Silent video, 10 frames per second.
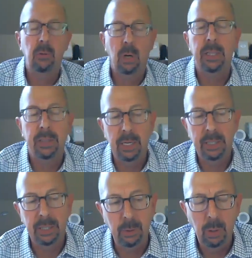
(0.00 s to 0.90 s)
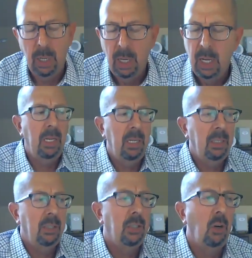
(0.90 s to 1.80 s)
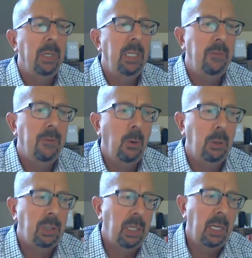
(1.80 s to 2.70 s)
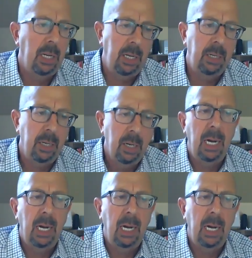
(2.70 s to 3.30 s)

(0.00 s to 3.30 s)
right. Thank you. So many folks say, hey,